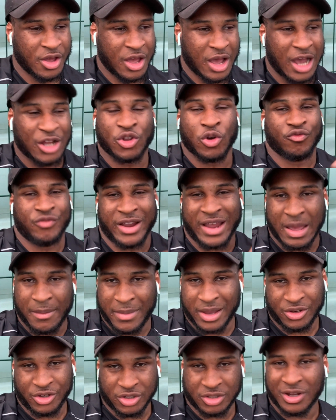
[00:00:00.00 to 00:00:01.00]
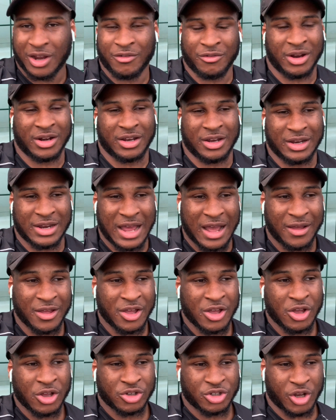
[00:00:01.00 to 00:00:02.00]
I don't recommend you start running and that.
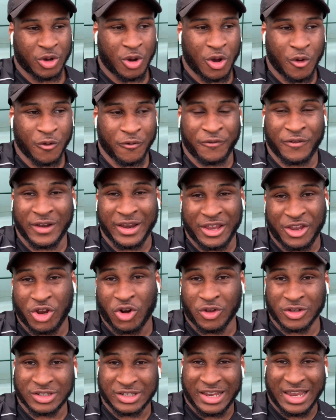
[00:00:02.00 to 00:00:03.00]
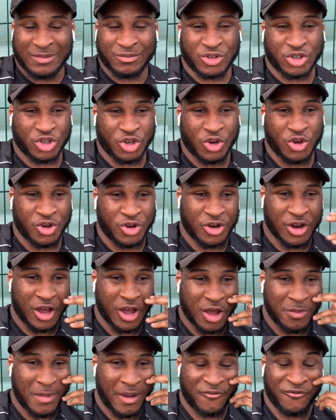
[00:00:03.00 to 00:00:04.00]
So hopefully you lot see him soon.
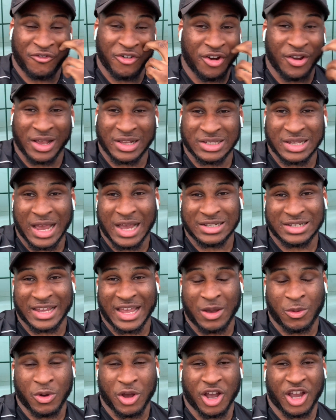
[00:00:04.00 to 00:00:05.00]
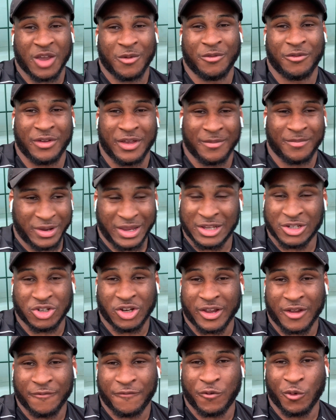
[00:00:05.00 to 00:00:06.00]
Um, I'm very excited to get working with him. He's
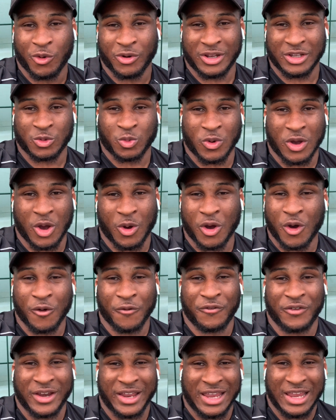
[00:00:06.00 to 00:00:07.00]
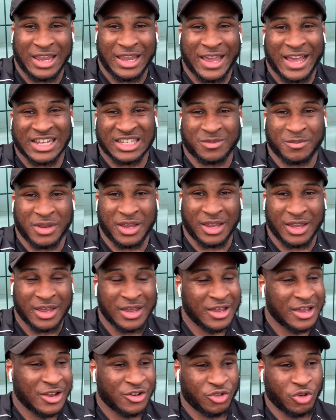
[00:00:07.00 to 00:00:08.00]
looking forward as well. Hopefully he gets me
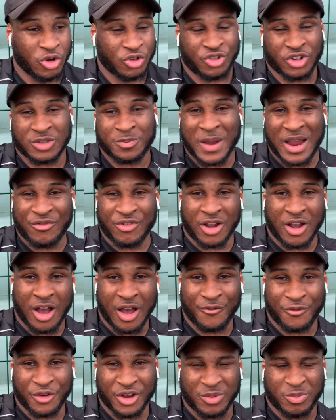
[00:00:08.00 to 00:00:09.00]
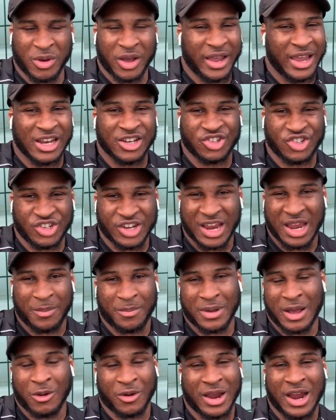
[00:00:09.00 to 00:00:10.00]
not just back recovered, but in shape.
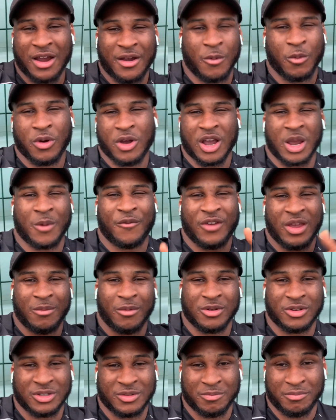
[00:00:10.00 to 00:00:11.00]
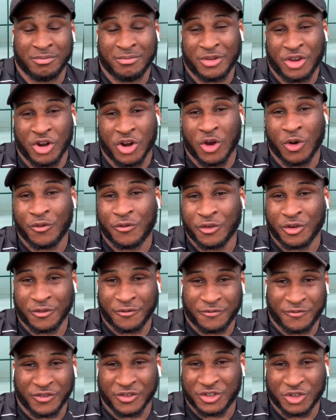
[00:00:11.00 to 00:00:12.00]
I'll carry on working with him on you know, for the
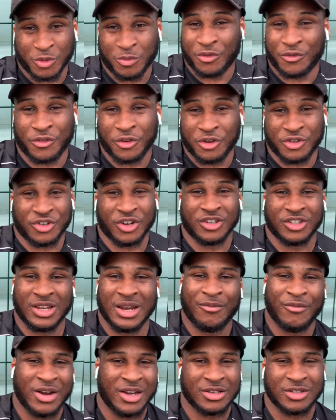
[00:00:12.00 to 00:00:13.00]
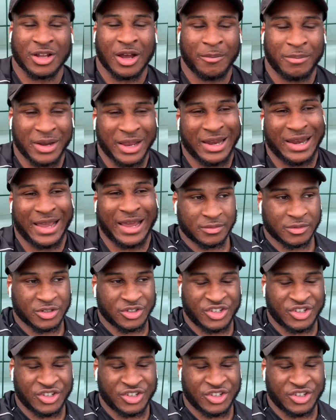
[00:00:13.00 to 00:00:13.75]
foreseeable future until I'm ready to start playing again.